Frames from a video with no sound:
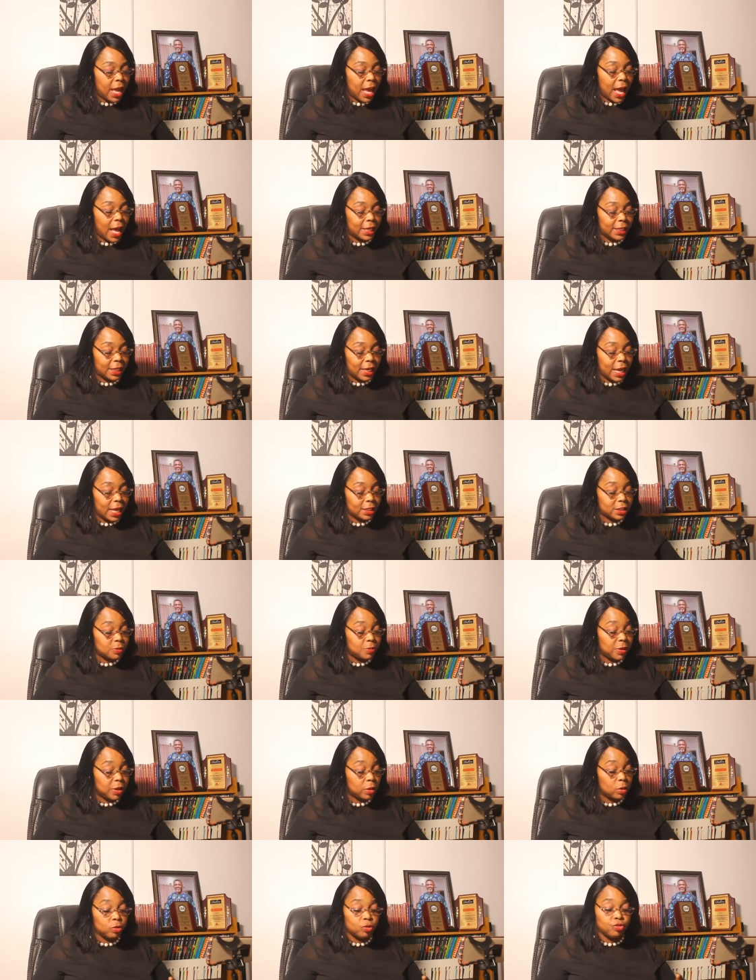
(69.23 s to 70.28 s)
and it has
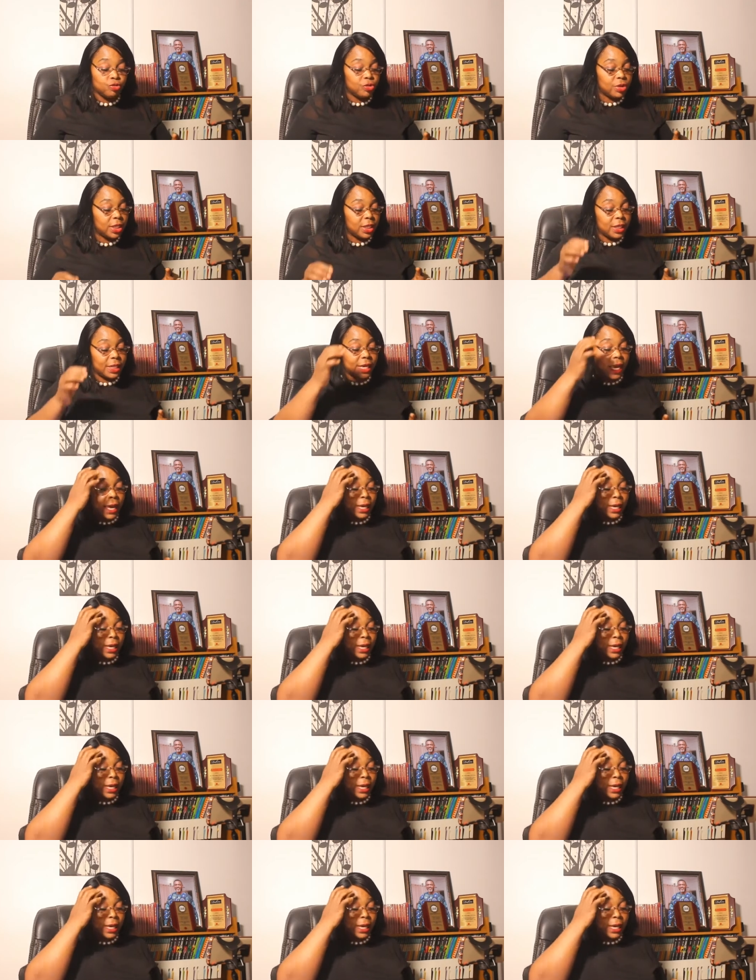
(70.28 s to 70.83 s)
been really